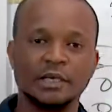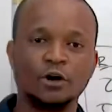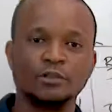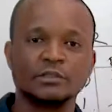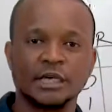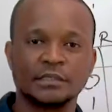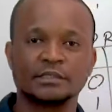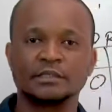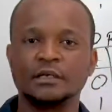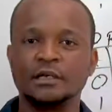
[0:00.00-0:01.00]

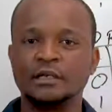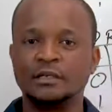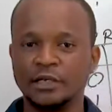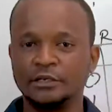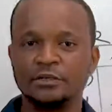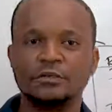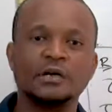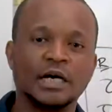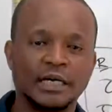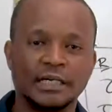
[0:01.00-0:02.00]
contacts. Thank you,
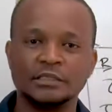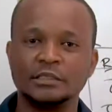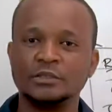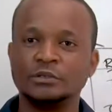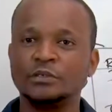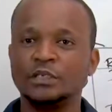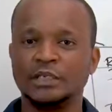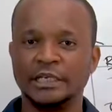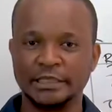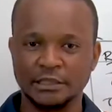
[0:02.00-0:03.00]
and I see you
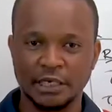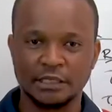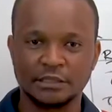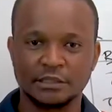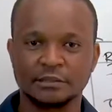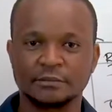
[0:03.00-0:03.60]
in the next class.